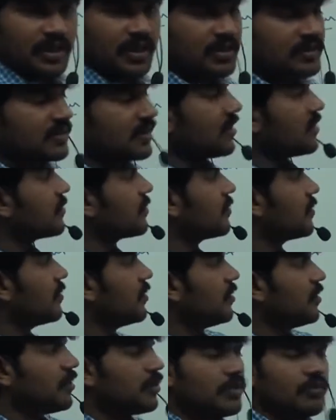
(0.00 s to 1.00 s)
here see,
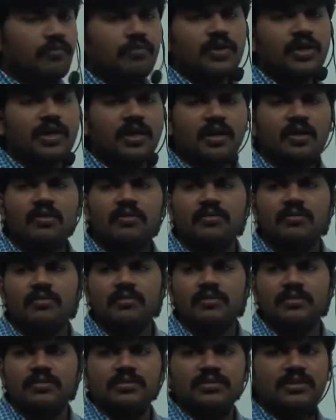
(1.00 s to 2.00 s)
we
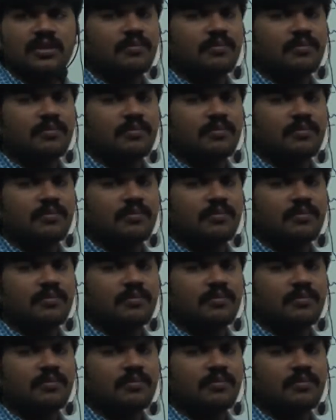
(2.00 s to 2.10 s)
have,